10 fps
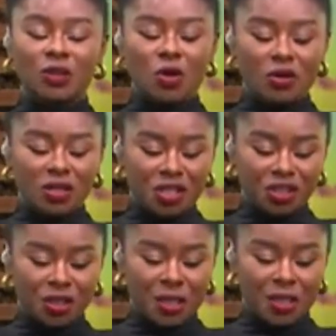on a
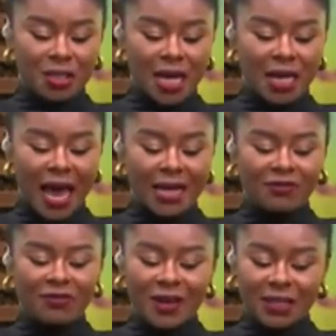condition that
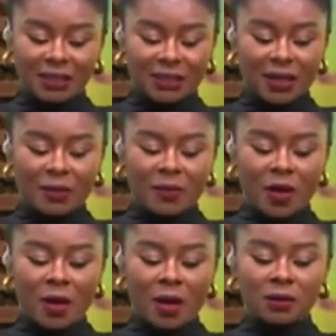affects
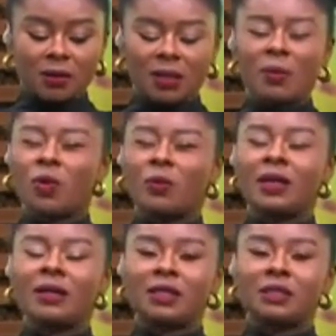some
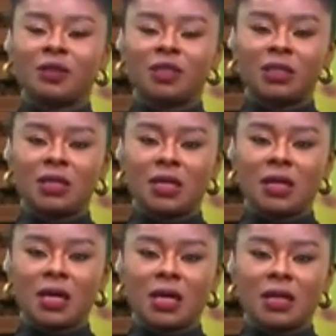women, especially
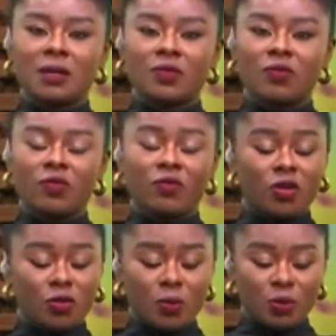in
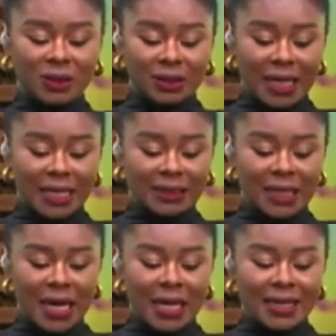vulnerable states,
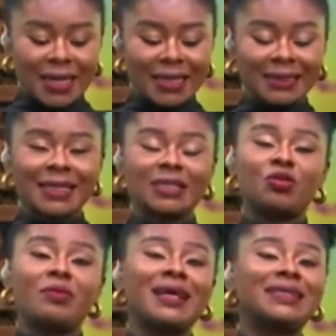yet it
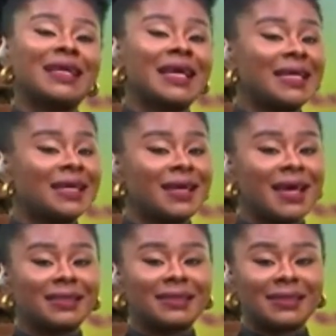remains hidden
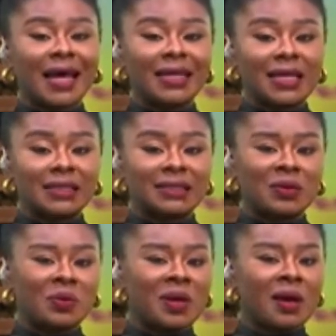in silence,
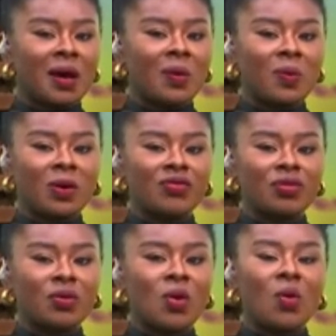and we are
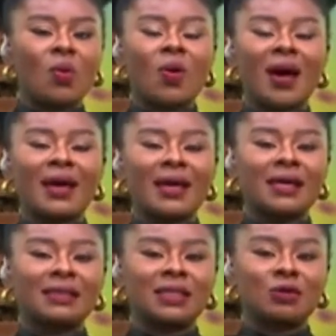wondering, why
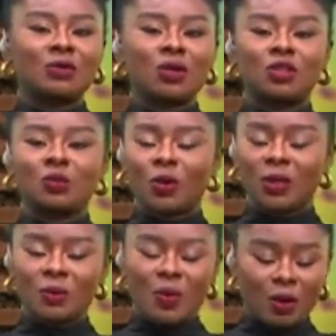is it not
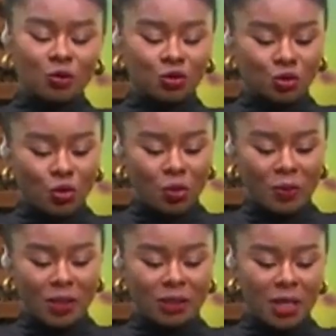spoken about so
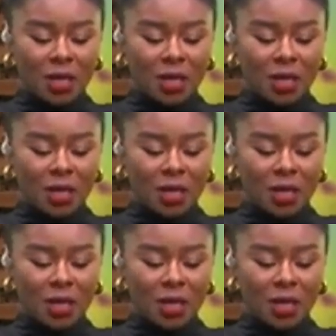much?